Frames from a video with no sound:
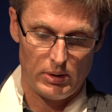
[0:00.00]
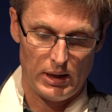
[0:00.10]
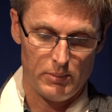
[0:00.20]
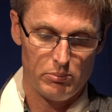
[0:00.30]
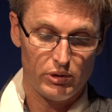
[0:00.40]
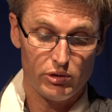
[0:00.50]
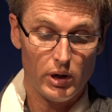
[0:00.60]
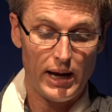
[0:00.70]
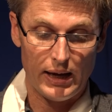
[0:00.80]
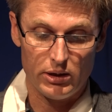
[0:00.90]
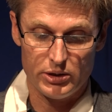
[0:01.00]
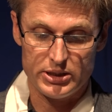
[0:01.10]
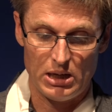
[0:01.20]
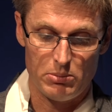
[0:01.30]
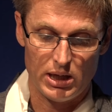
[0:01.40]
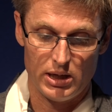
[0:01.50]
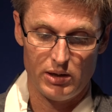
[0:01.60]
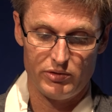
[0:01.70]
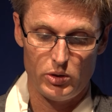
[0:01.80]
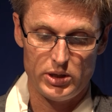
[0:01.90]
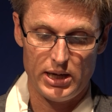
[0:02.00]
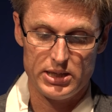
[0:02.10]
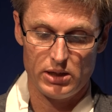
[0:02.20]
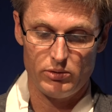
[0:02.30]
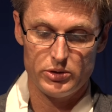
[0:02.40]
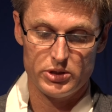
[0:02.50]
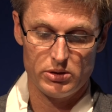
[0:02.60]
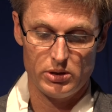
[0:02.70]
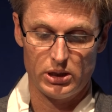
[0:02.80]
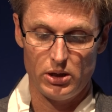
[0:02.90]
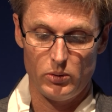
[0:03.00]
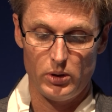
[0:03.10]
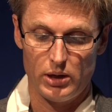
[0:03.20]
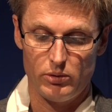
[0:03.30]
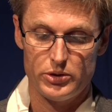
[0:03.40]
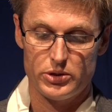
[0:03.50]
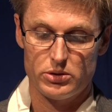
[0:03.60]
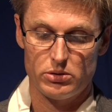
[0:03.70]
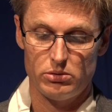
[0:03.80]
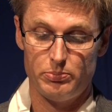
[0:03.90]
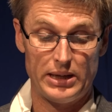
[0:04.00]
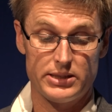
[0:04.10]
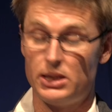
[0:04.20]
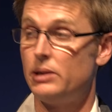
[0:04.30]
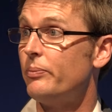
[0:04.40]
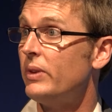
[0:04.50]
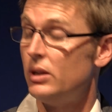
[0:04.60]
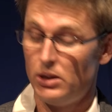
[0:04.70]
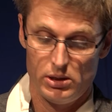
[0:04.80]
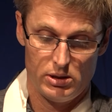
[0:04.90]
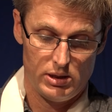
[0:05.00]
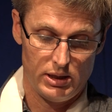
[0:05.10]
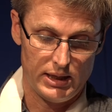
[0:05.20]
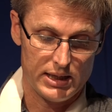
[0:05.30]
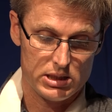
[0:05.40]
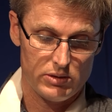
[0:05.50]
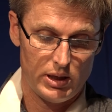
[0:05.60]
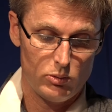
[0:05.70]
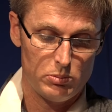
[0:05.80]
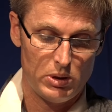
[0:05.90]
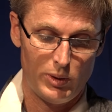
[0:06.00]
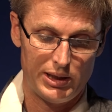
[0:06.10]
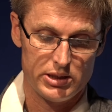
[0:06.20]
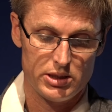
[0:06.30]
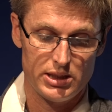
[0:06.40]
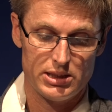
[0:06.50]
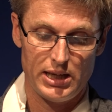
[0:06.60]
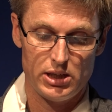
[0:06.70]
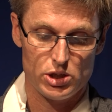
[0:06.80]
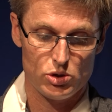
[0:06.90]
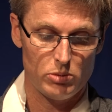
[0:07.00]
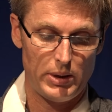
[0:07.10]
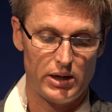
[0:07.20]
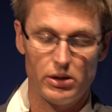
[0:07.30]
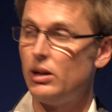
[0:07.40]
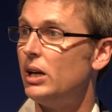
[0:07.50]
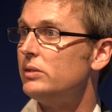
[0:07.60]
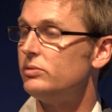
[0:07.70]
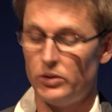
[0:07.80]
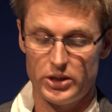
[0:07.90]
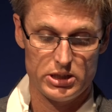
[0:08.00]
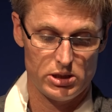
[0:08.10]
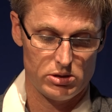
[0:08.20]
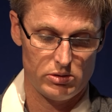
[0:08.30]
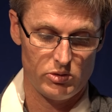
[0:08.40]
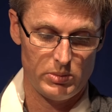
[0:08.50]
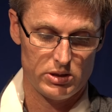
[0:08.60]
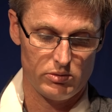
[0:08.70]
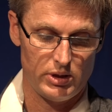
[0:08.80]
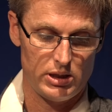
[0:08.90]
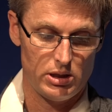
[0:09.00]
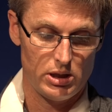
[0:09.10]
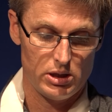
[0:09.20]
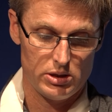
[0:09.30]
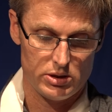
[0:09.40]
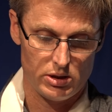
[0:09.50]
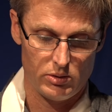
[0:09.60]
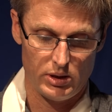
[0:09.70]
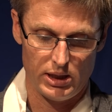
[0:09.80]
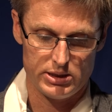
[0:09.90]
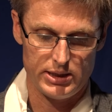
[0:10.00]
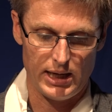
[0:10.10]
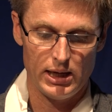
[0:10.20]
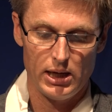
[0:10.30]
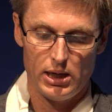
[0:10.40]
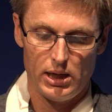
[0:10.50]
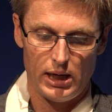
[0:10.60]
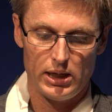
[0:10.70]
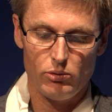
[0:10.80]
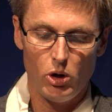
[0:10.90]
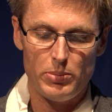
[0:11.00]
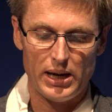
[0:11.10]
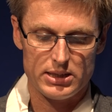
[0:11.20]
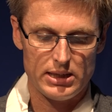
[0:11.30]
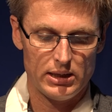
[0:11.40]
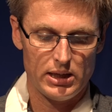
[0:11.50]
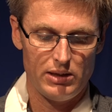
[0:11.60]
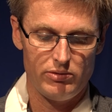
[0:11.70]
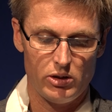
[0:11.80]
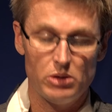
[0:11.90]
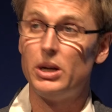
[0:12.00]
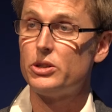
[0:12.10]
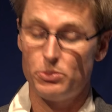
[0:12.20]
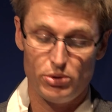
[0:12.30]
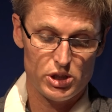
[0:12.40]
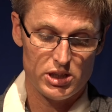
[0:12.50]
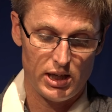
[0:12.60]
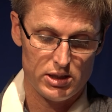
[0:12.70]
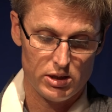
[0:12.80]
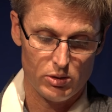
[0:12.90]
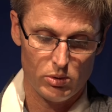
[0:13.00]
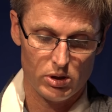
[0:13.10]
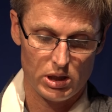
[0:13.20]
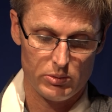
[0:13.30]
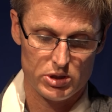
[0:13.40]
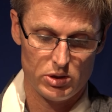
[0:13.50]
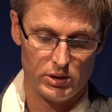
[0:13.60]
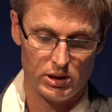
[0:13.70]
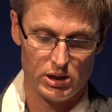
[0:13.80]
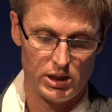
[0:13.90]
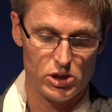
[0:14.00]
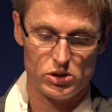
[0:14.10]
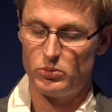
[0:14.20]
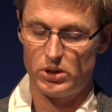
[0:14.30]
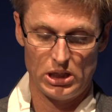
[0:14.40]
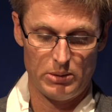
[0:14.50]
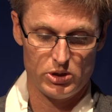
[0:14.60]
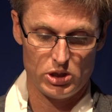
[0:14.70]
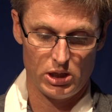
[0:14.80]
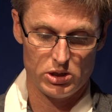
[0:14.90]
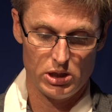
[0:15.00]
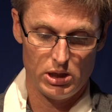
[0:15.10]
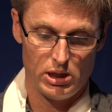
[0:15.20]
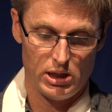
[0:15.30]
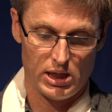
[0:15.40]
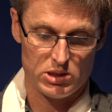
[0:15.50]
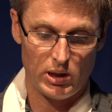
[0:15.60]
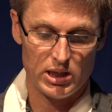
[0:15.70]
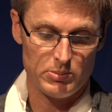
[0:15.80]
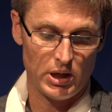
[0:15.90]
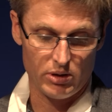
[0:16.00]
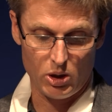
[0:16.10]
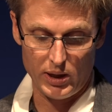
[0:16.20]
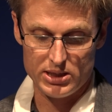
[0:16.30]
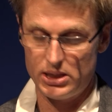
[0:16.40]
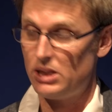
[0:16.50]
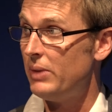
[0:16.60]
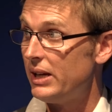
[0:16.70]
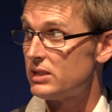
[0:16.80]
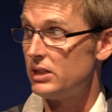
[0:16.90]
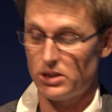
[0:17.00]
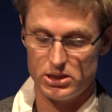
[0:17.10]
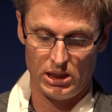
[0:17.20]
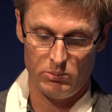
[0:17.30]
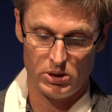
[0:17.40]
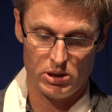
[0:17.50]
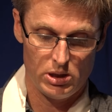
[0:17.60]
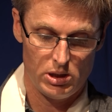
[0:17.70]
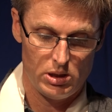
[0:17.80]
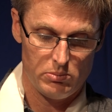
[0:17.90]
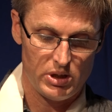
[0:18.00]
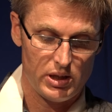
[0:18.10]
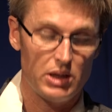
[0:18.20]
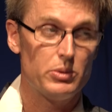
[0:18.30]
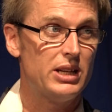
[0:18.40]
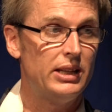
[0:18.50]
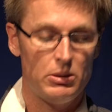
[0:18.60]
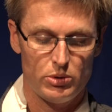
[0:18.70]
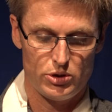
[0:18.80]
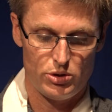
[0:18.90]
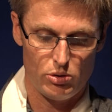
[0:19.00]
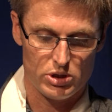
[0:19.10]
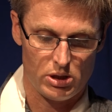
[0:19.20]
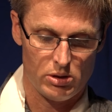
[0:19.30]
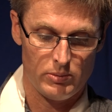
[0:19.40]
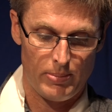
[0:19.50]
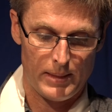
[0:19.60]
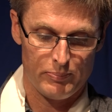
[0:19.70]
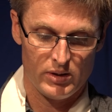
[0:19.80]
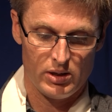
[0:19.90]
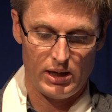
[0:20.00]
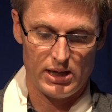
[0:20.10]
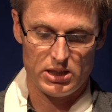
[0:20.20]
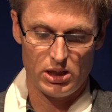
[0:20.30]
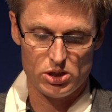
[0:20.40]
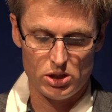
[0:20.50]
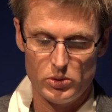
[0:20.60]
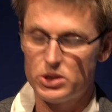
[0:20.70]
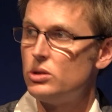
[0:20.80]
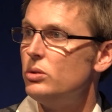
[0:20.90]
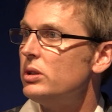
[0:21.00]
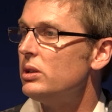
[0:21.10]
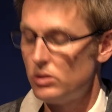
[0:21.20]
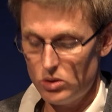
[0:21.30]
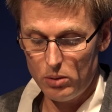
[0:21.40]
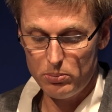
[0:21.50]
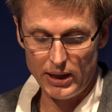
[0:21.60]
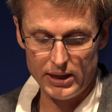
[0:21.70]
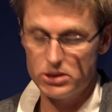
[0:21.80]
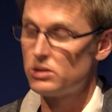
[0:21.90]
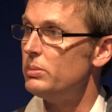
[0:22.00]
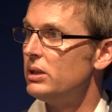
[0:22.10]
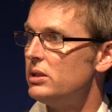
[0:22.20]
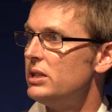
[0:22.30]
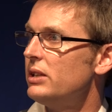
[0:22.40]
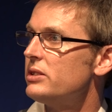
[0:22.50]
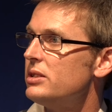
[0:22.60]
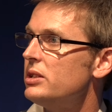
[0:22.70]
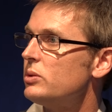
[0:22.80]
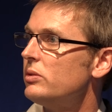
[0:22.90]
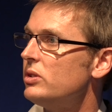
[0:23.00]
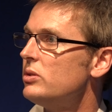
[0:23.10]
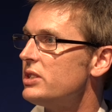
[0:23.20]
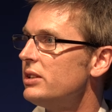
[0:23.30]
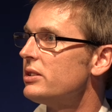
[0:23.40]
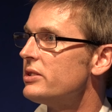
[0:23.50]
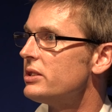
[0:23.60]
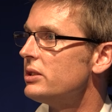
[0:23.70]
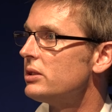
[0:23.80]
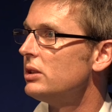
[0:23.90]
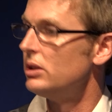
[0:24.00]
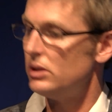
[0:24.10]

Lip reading: Before I hand on to Amala, a few days ago I wrote to Bansi and asked if he would be willing to dictate a short paragraph on this issue for me to read to you here today. And he wrote back saying that he very much appreciated the work I was doing in connection with climate change, as well as my request that he make such a statement, but that he was unable to do so, as the issue is too complex to be condensed into a few sentences.